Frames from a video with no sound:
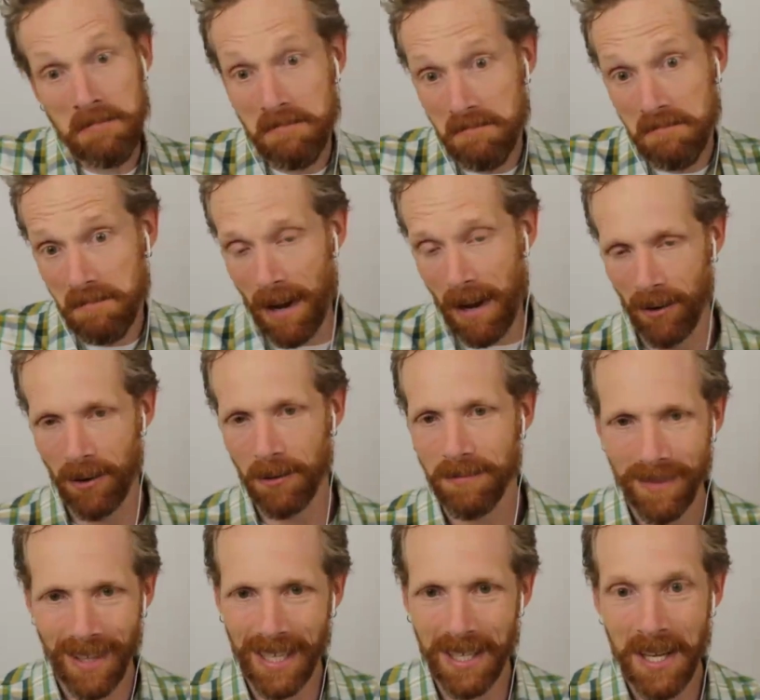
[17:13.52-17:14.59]
I don't know.
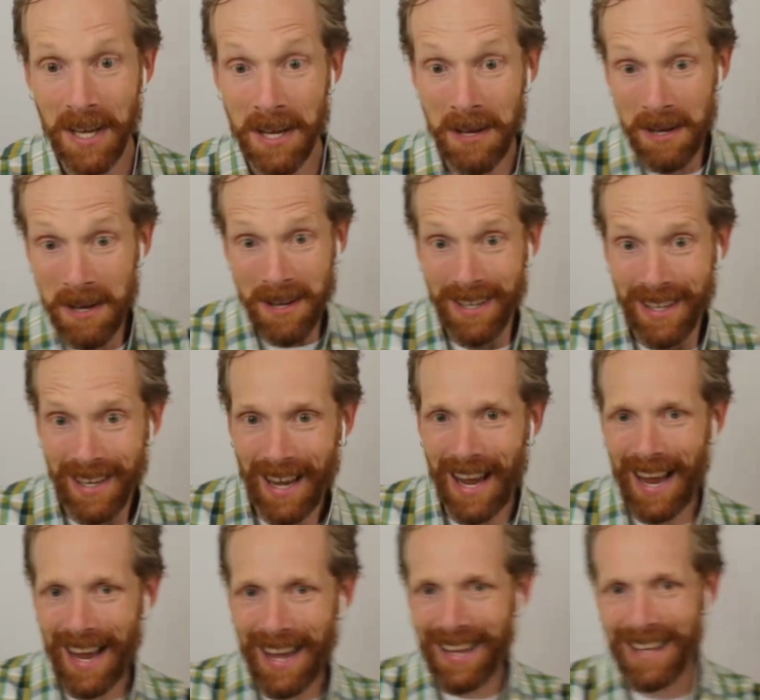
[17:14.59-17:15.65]
Like,
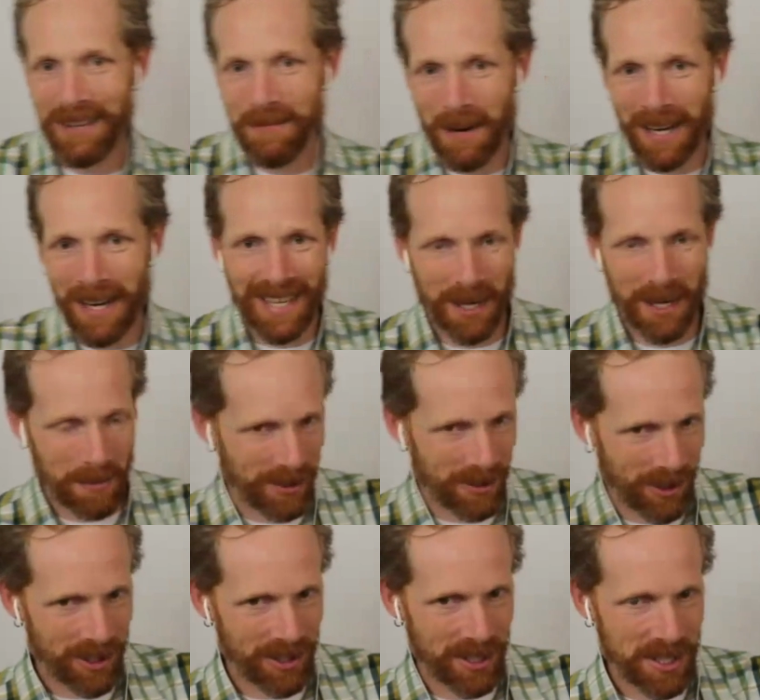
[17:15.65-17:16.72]
it might take me
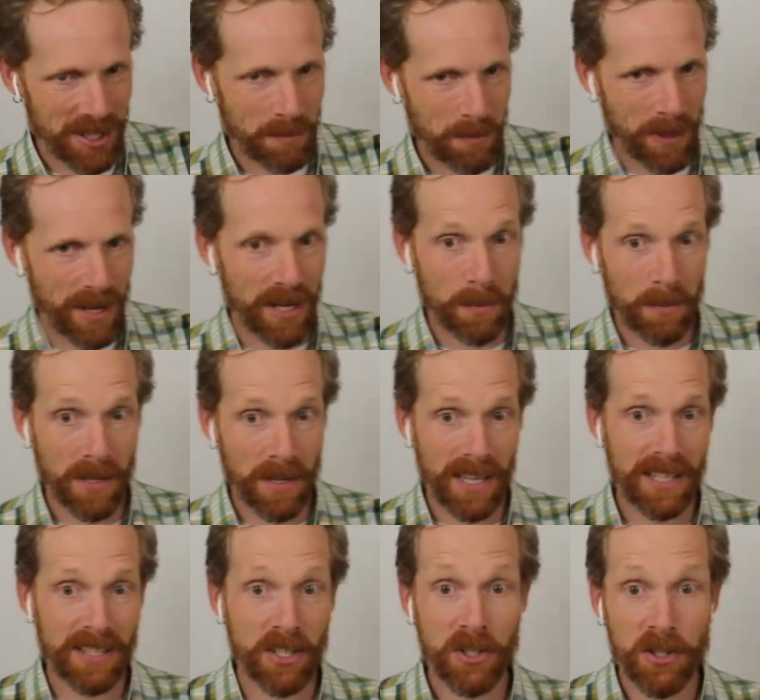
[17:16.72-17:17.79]
longer to explain it, but
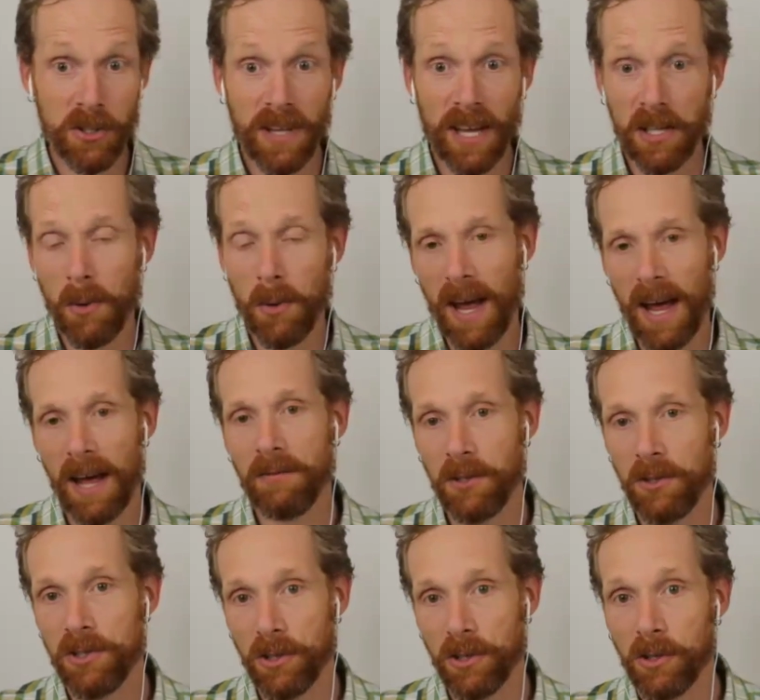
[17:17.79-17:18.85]
to do that, you have to use
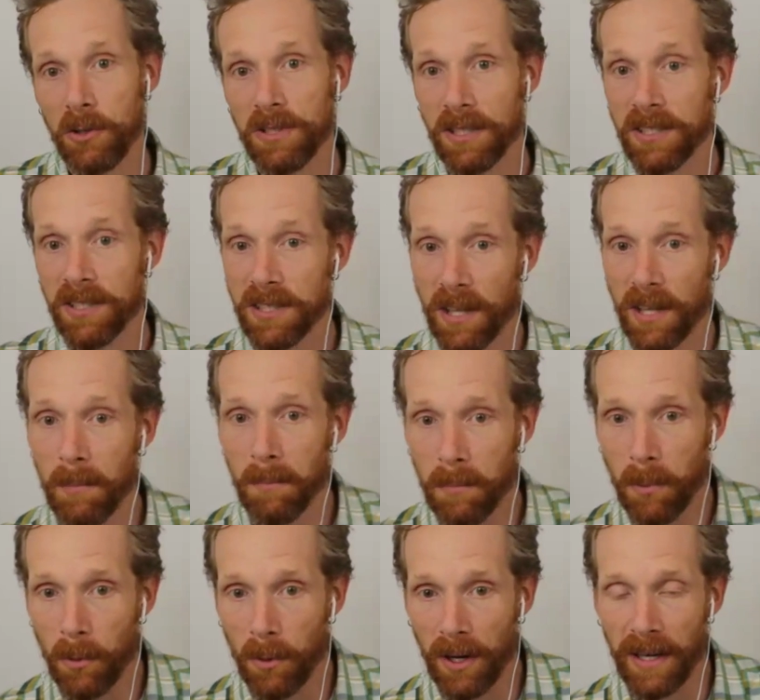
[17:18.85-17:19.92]
your glutes at some
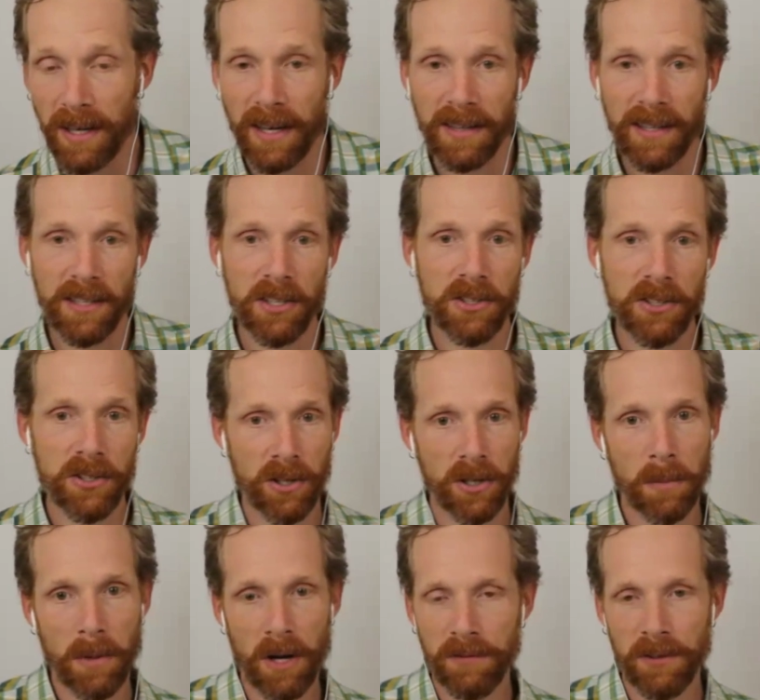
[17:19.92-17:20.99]
point, and then to turn them
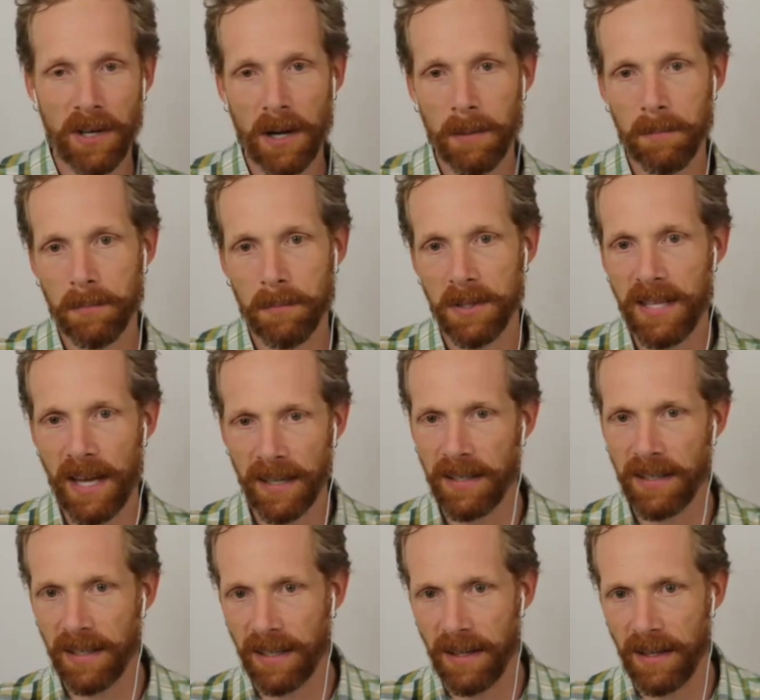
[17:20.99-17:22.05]
off, you're not protecting
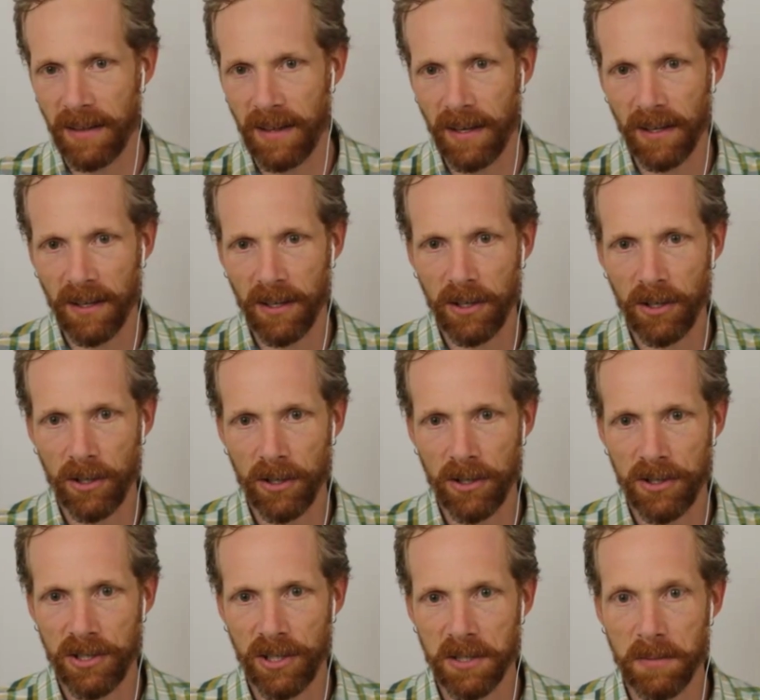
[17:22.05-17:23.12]
anything. You're
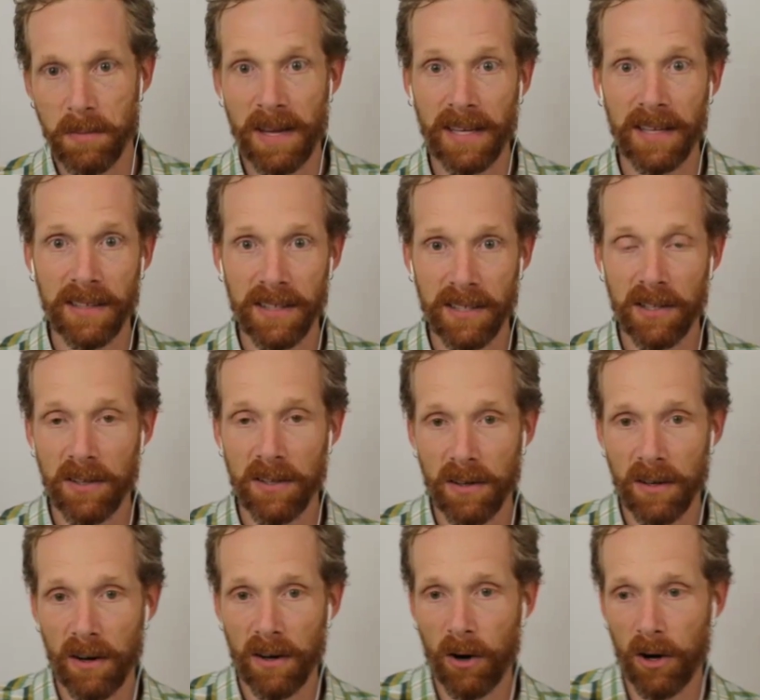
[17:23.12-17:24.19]
just making it
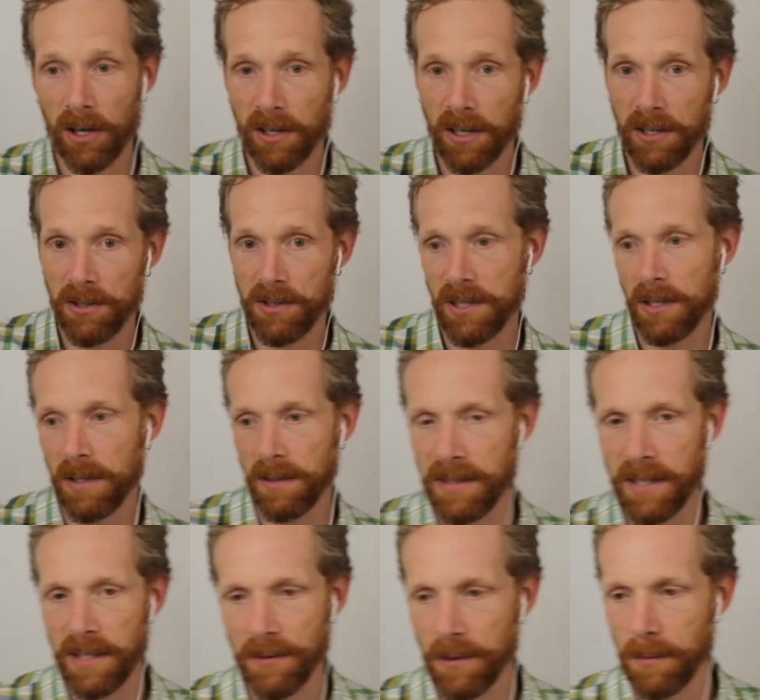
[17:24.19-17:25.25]
harder and using
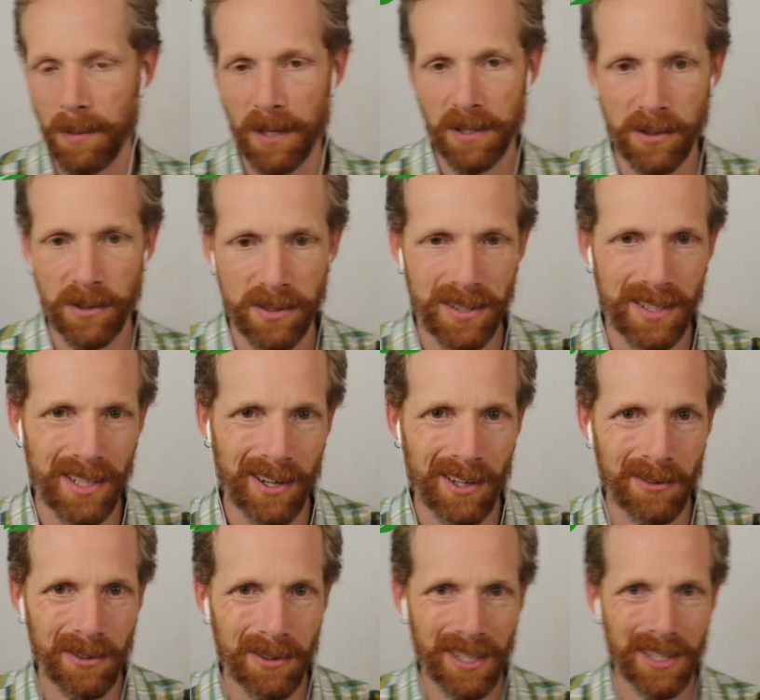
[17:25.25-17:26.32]
different muscles that aren't
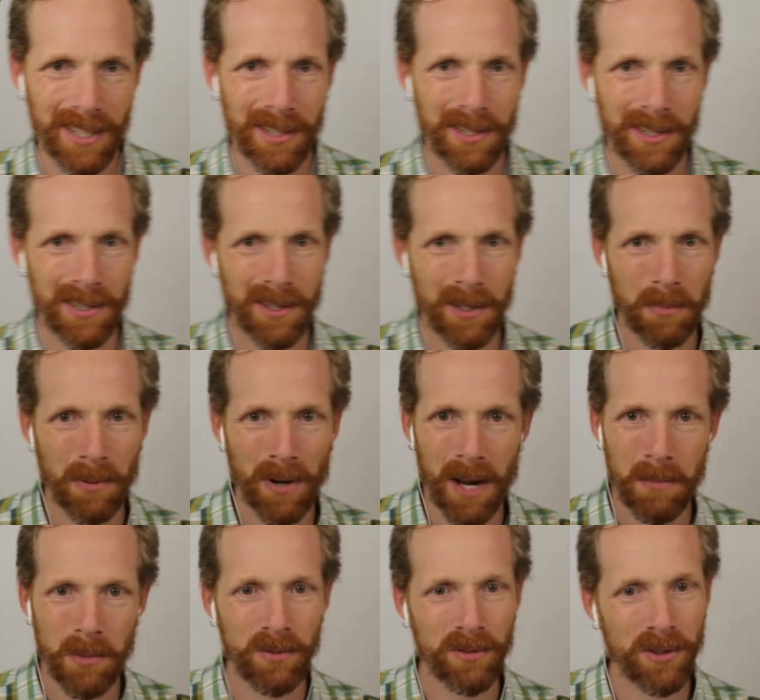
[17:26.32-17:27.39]
really the prime
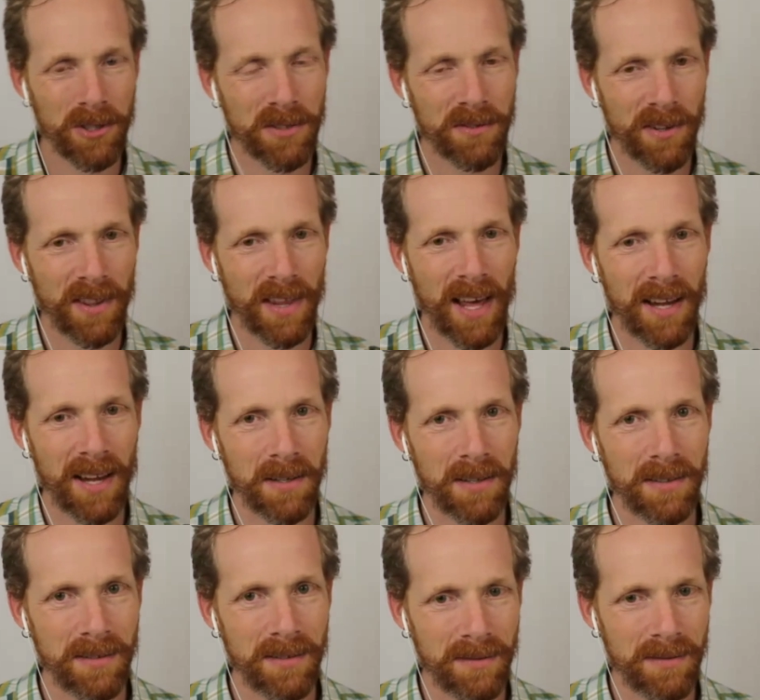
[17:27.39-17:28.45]
movers for that
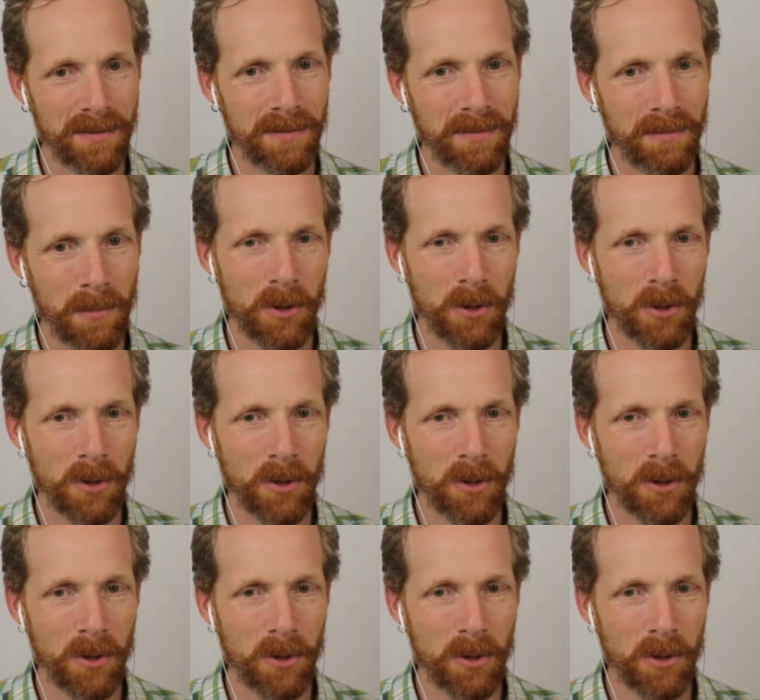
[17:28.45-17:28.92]
motion.